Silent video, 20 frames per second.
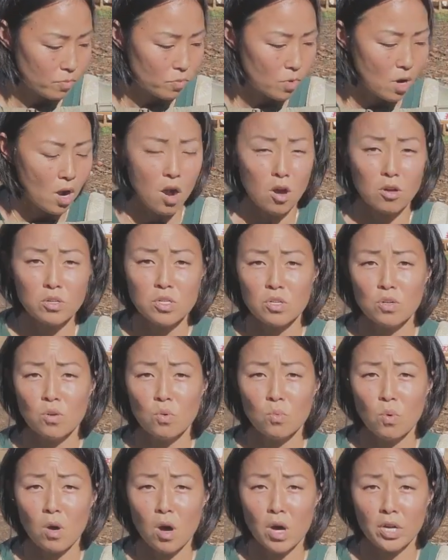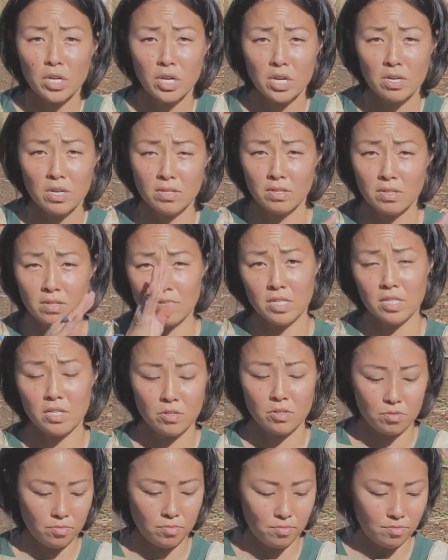Also water.
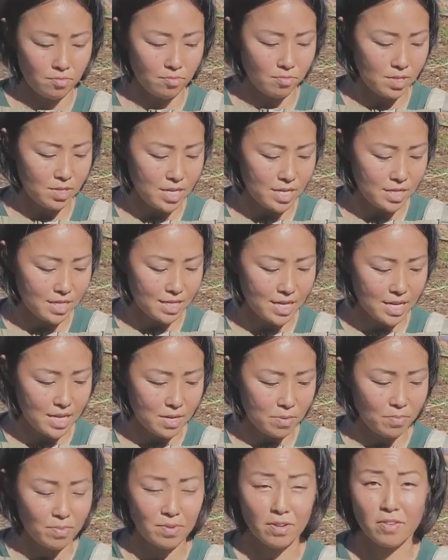You need to keep